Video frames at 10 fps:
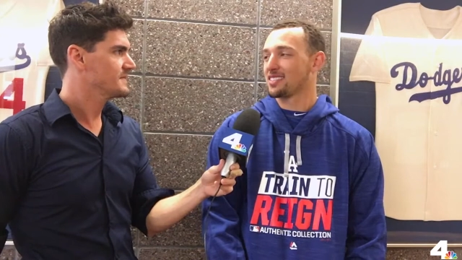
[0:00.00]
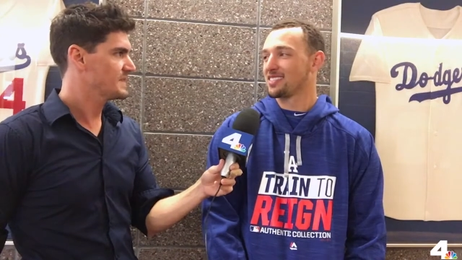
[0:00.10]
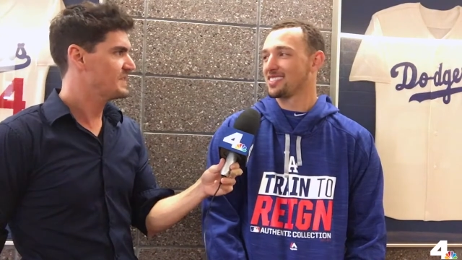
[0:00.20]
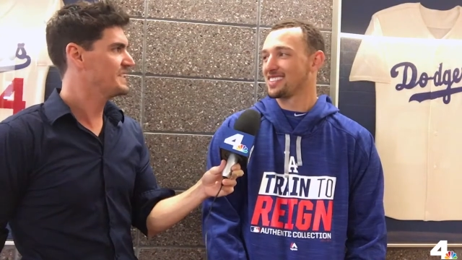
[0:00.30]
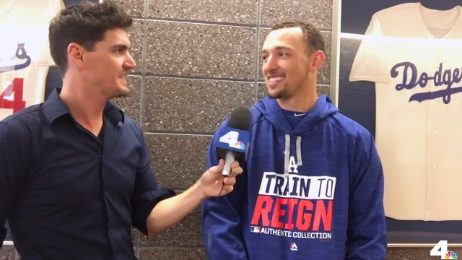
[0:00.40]

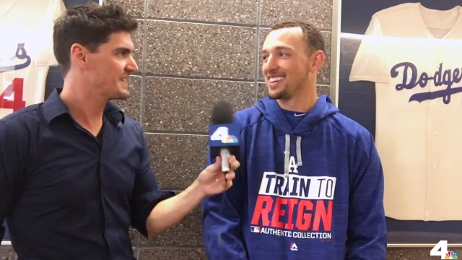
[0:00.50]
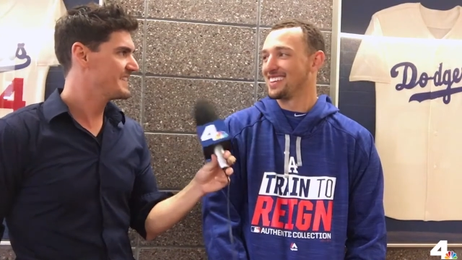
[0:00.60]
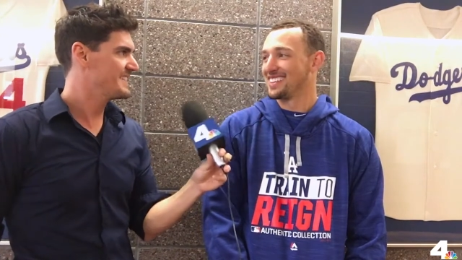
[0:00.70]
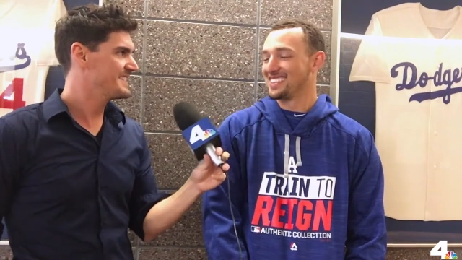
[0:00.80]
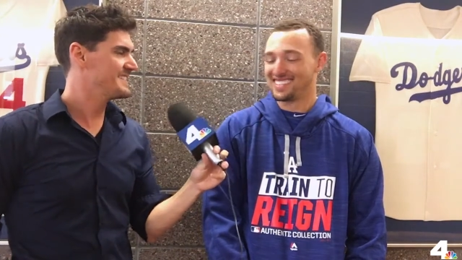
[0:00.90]
Speaker 1: I like
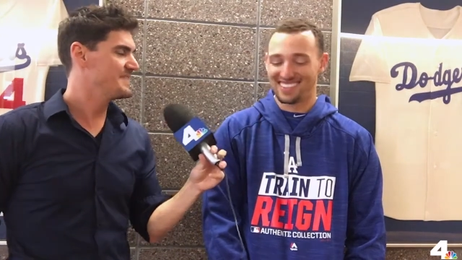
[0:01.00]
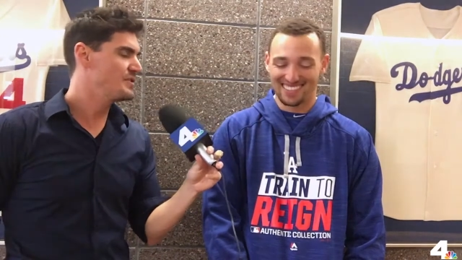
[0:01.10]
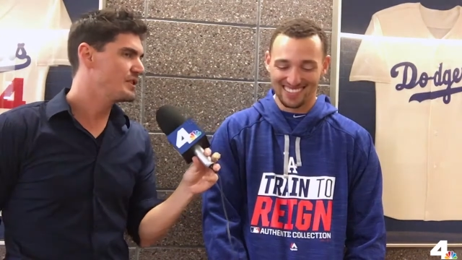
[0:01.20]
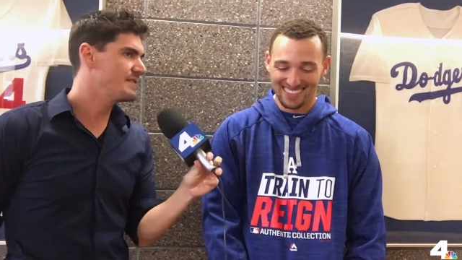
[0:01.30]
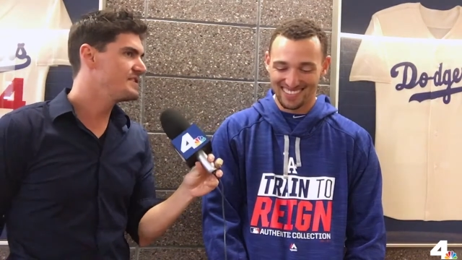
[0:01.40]
that. if
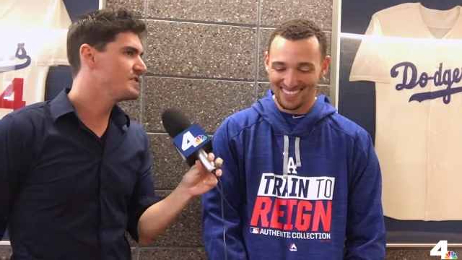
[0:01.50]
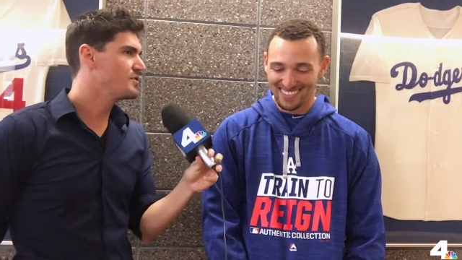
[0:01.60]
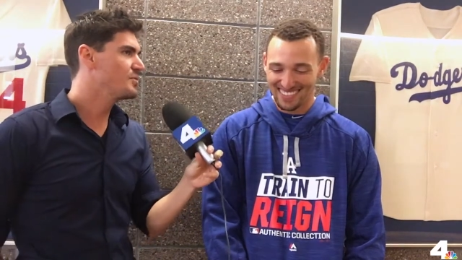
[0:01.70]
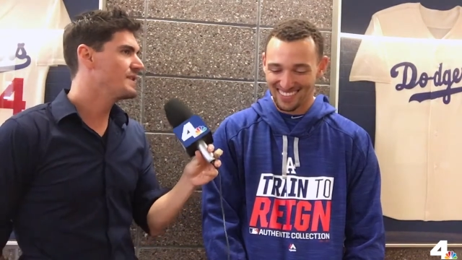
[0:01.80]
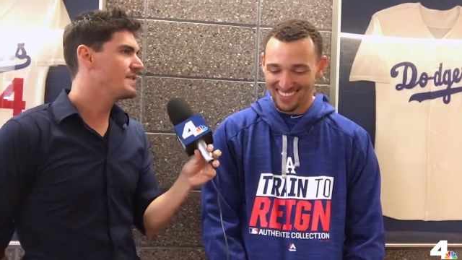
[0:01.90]
you could have
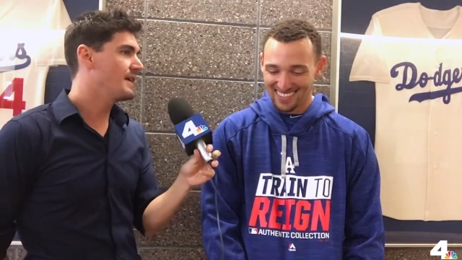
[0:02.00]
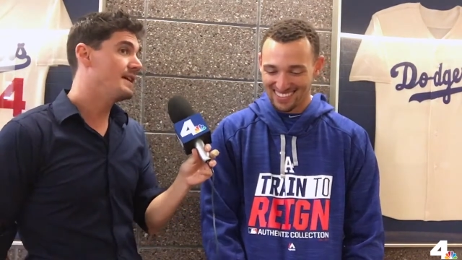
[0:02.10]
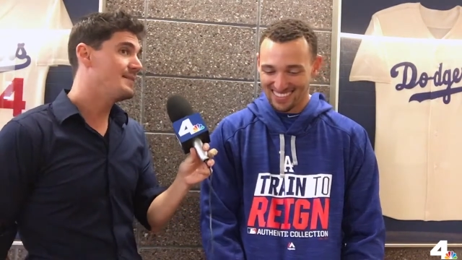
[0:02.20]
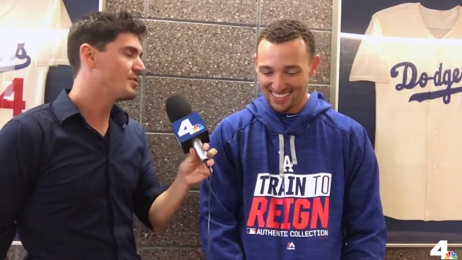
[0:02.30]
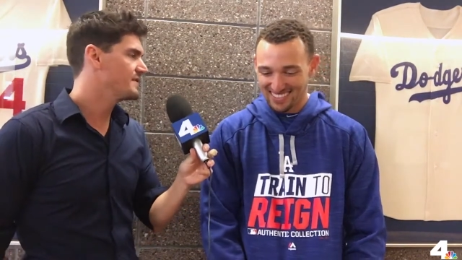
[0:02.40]
dinner with
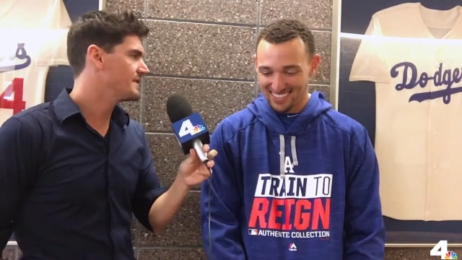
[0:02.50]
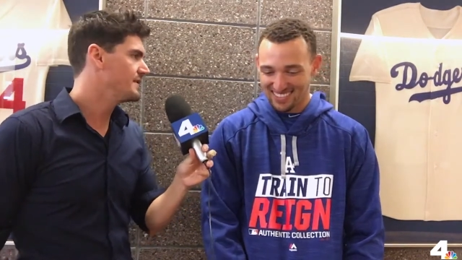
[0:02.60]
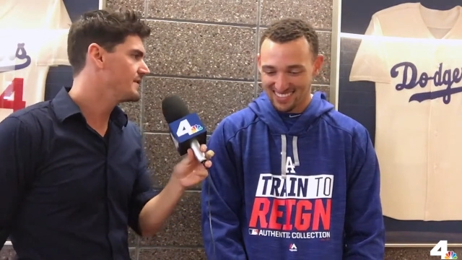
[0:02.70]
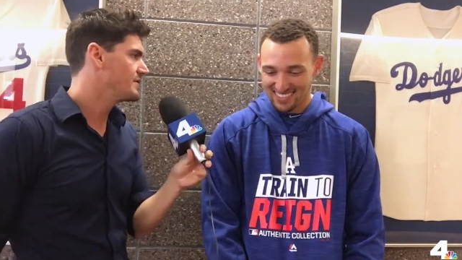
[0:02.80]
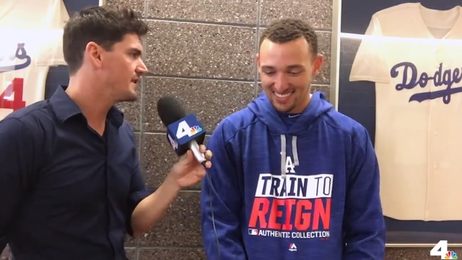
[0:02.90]
any person,
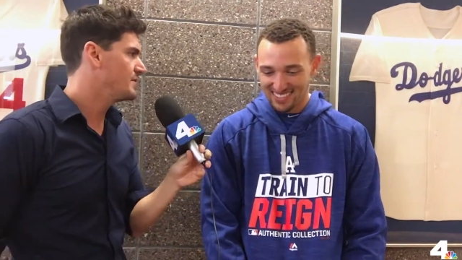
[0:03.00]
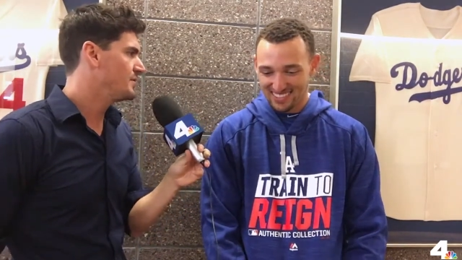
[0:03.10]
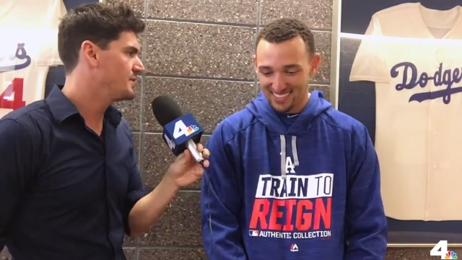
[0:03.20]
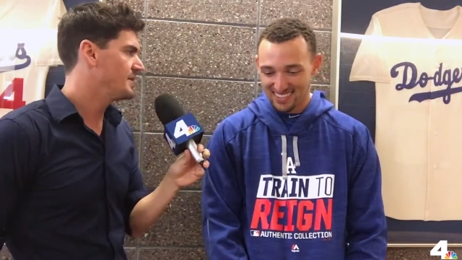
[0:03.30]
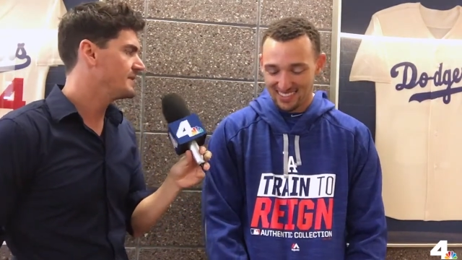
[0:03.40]
living or dead, who
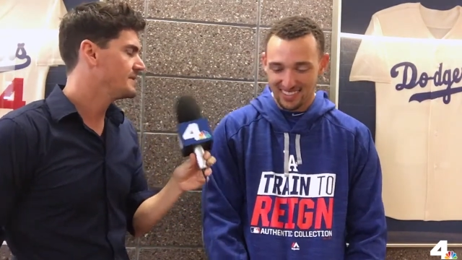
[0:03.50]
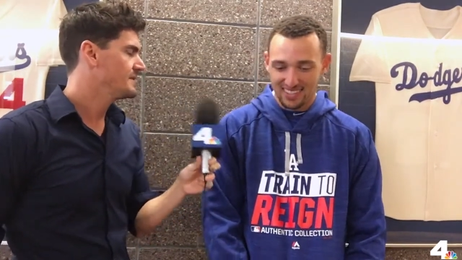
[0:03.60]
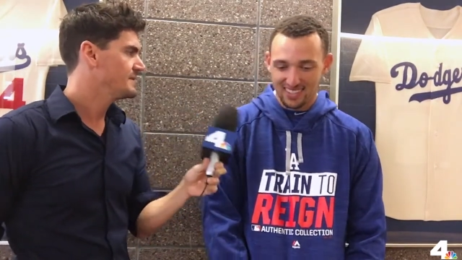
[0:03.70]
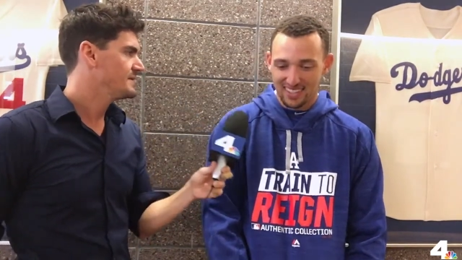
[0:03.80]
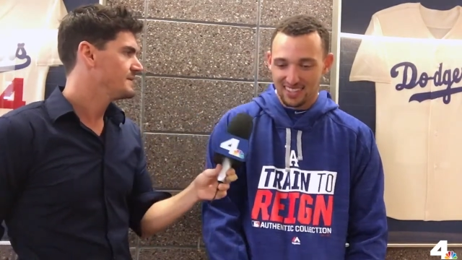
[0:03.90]
would it be?
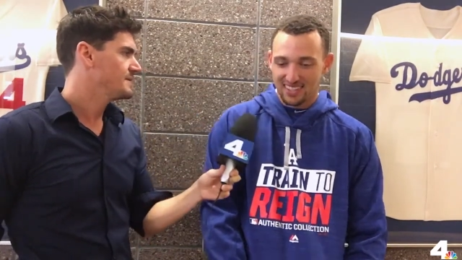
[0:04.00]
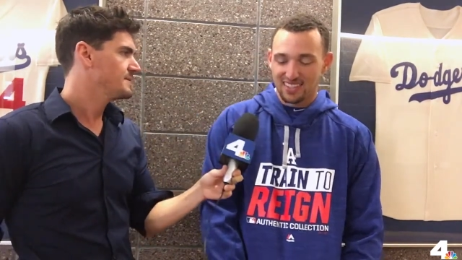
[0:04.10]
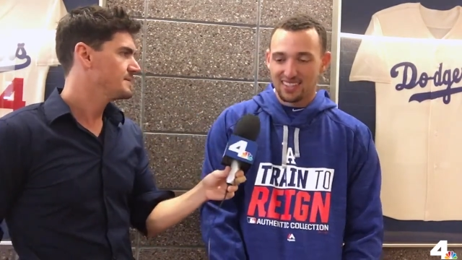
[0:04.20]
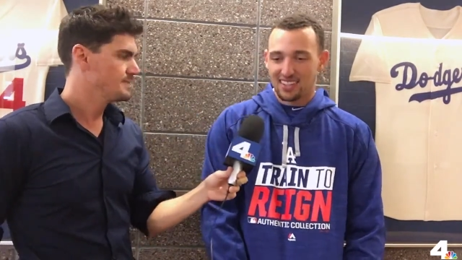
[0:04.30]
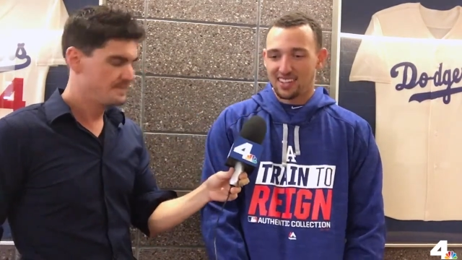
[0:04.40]

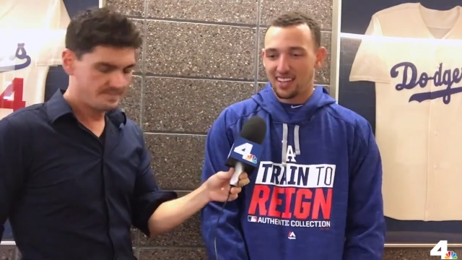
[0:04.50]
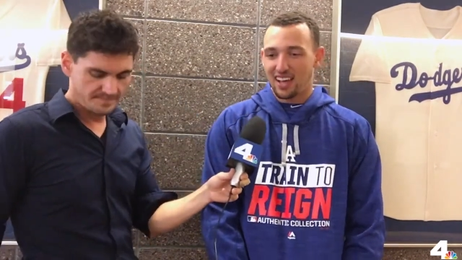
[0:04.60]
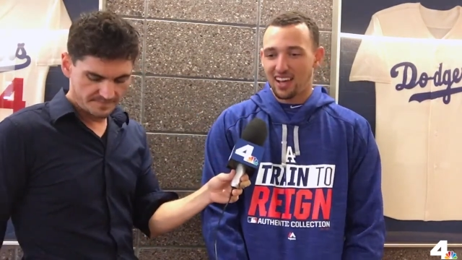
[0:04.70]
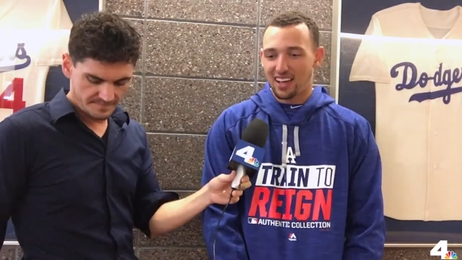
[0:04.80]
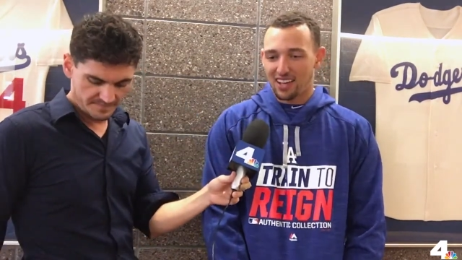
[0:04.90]

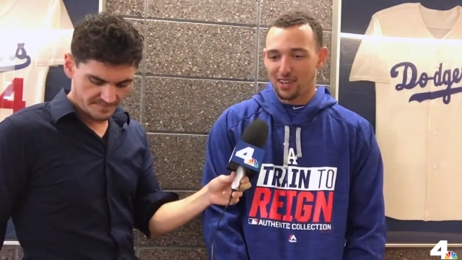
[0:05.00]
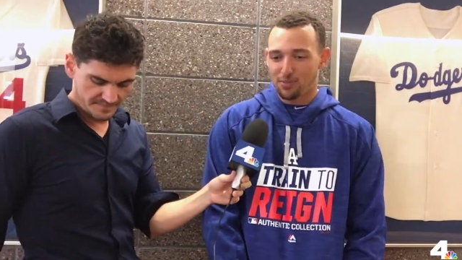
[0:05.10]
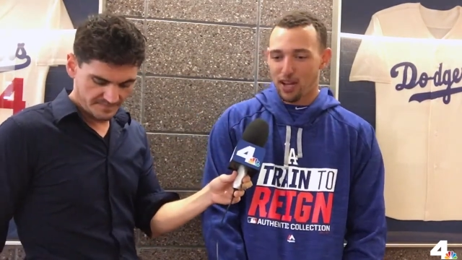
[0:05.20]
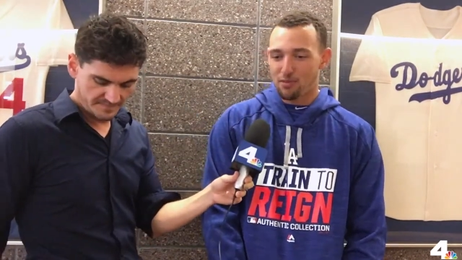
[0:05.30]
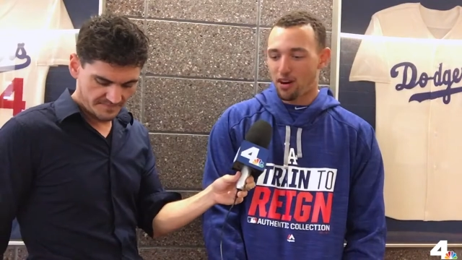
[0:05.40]
Uh,
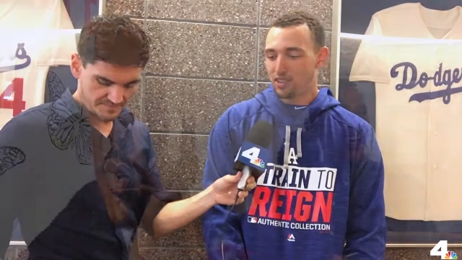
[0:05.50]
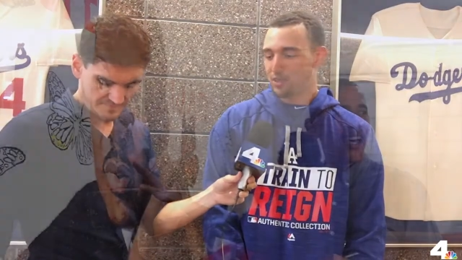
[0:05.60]
probably Martin